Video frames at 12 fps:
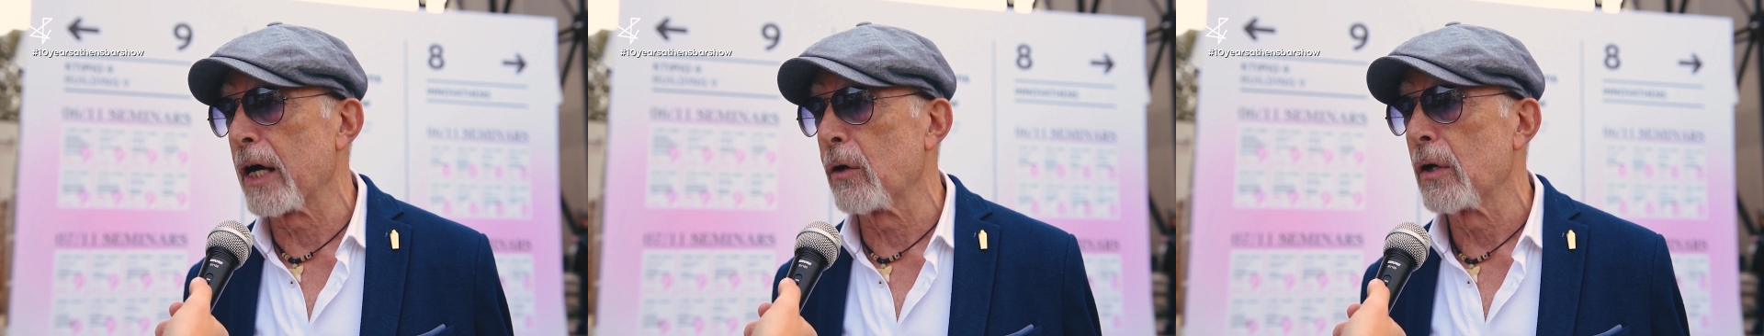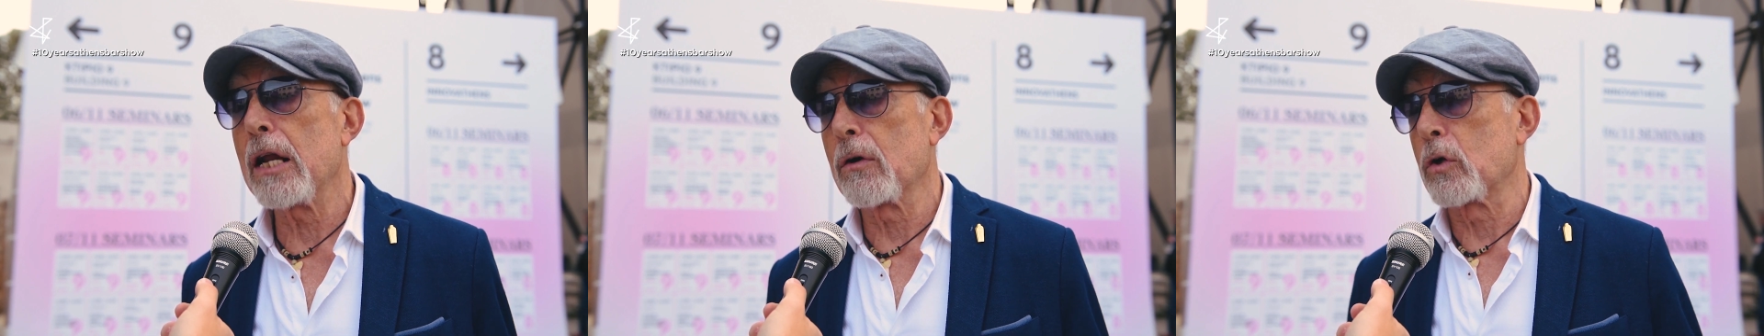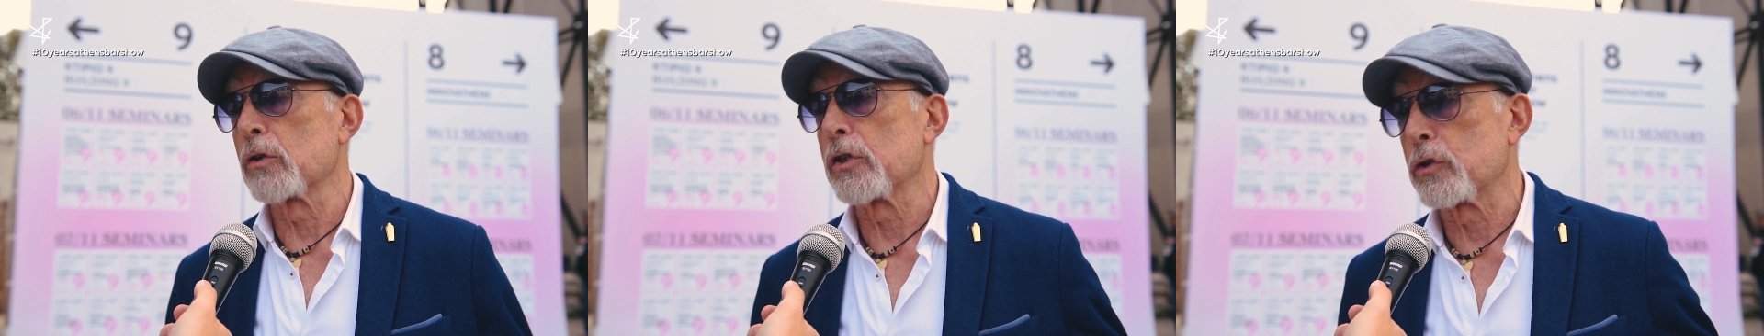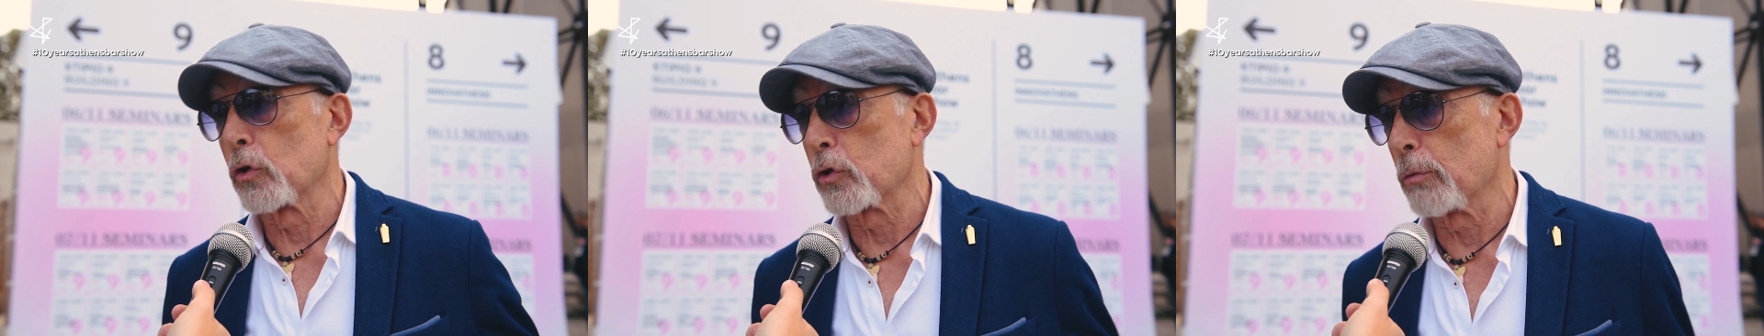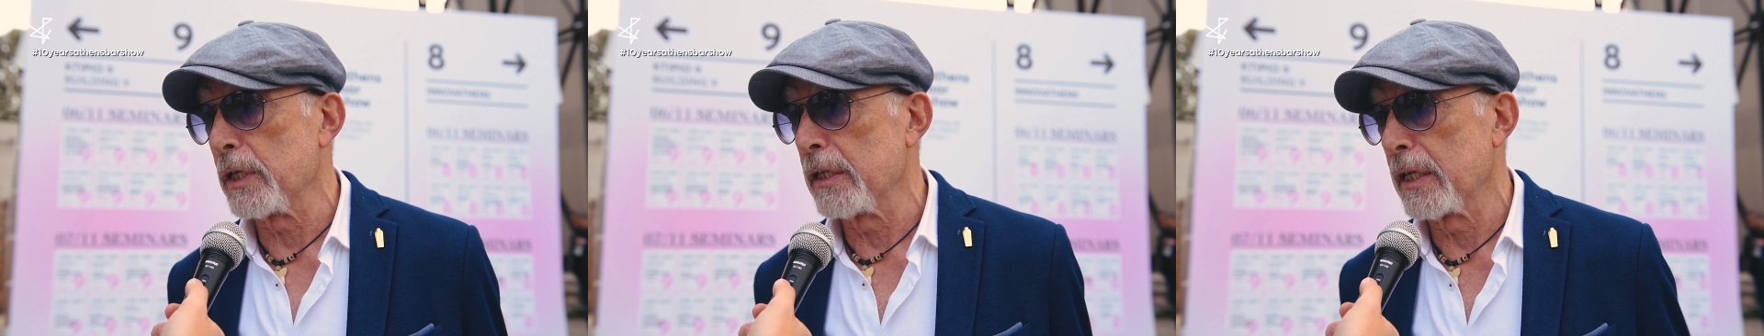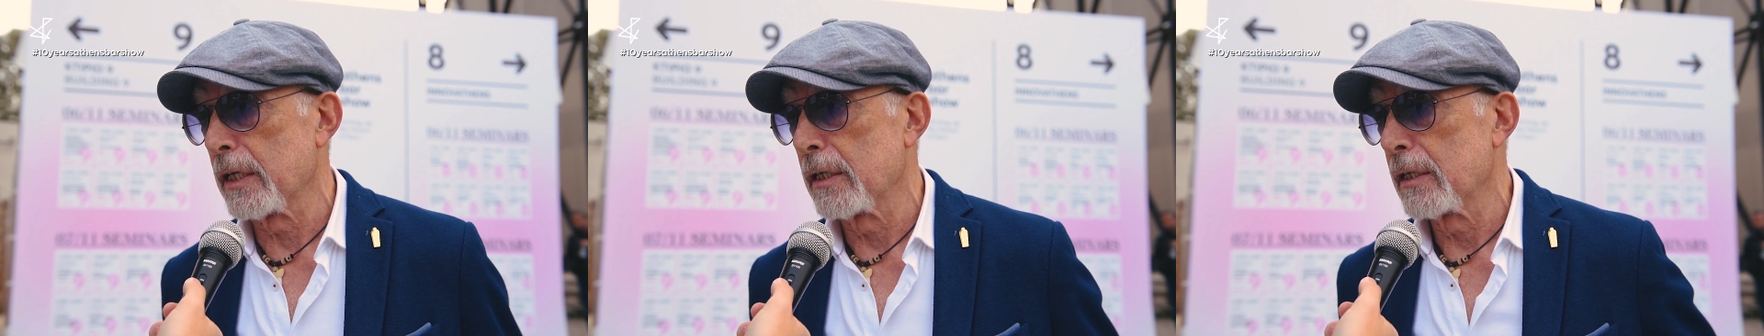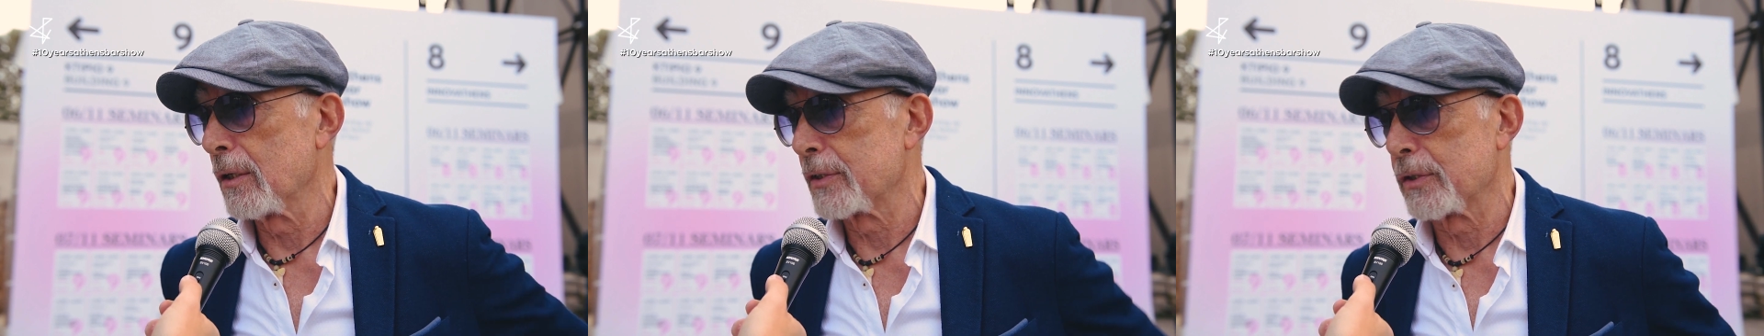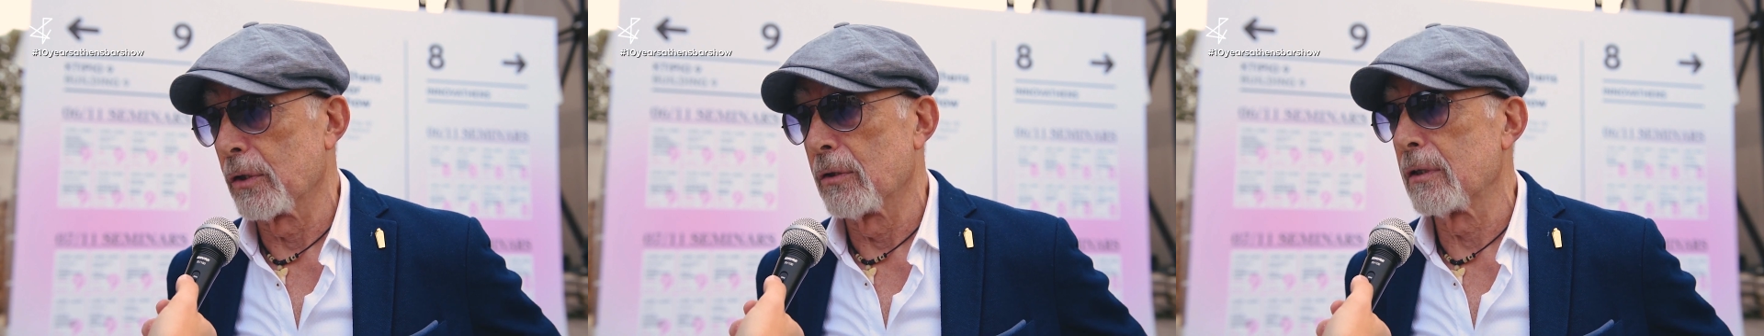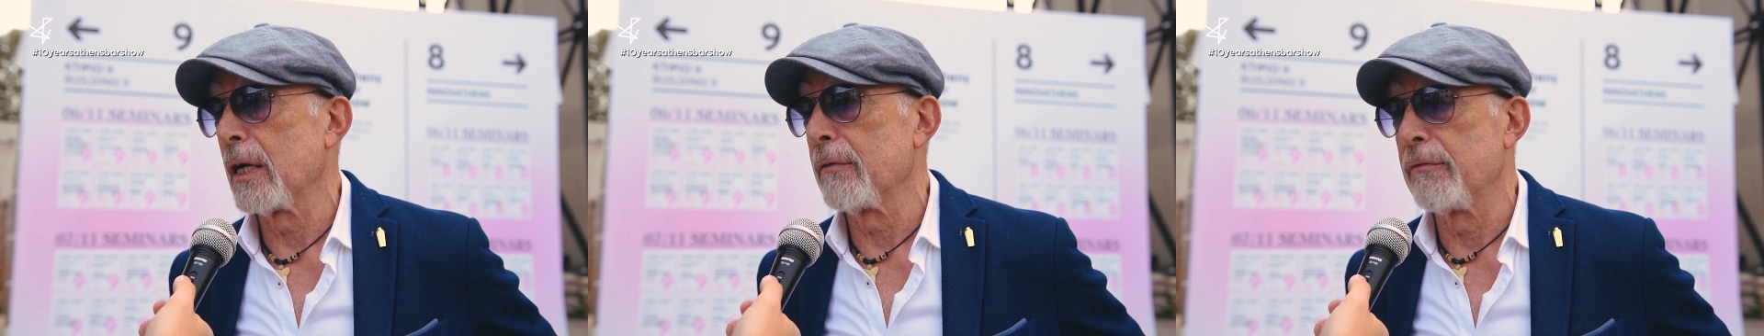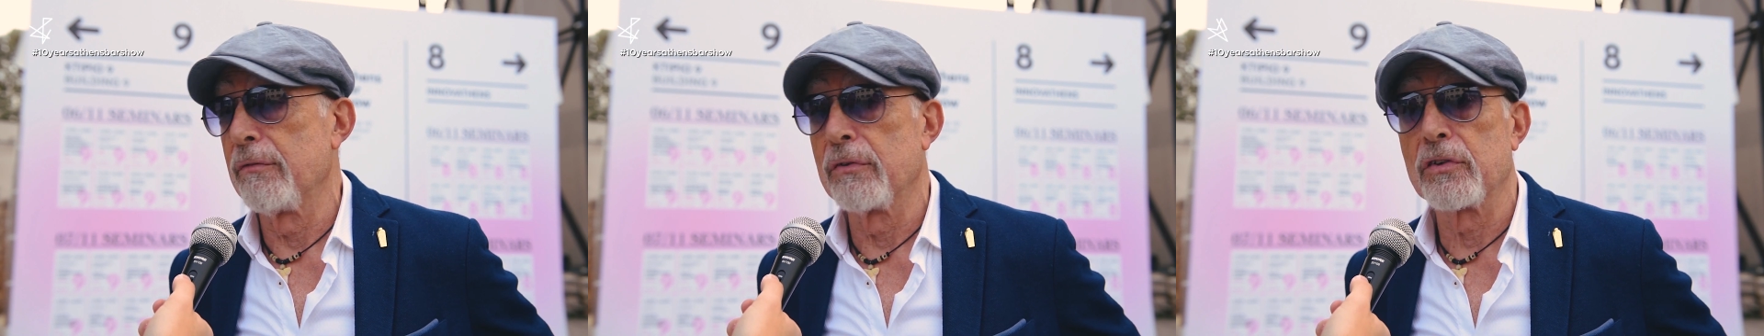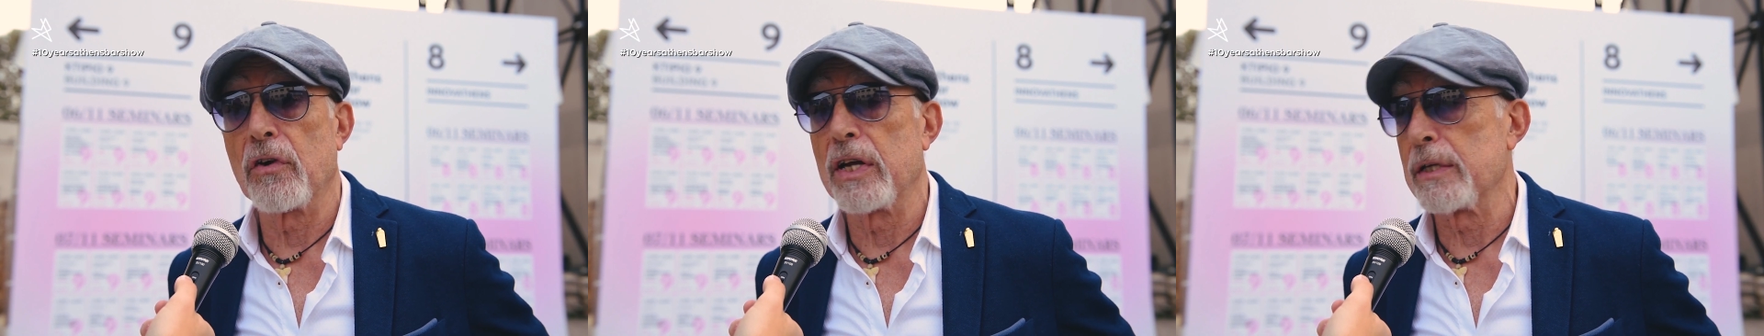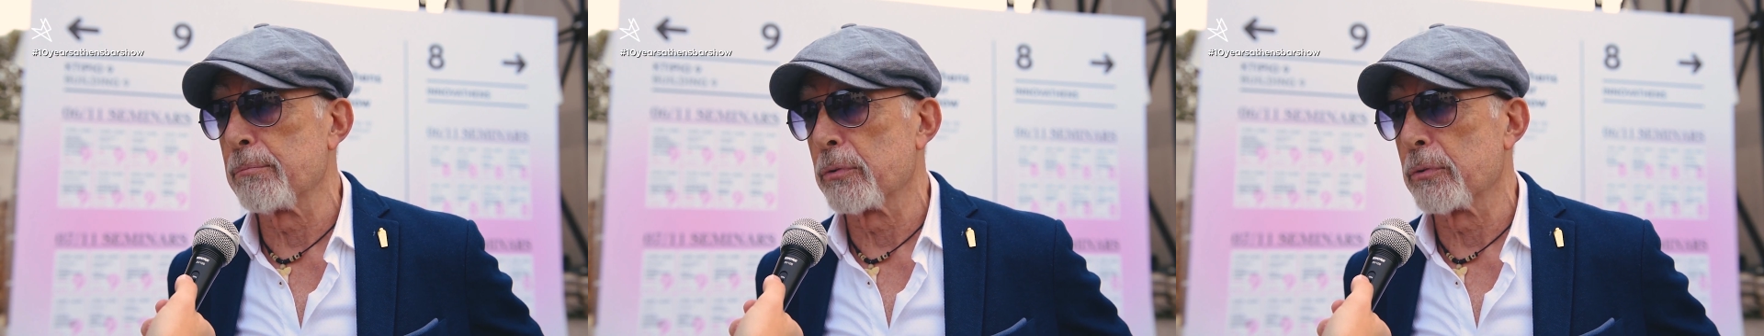now, and of course, the social media also of great